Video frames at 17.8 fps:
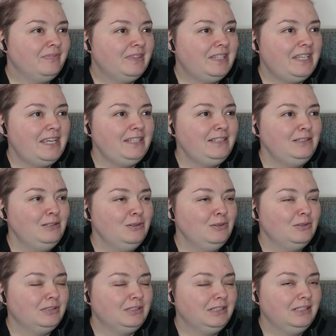they
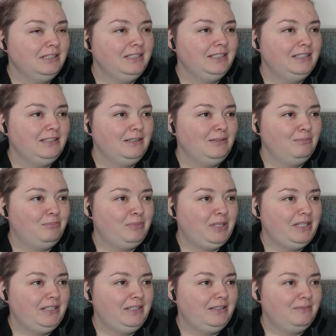looked a little
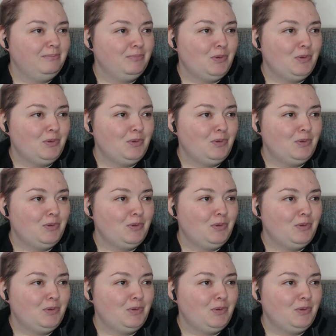bit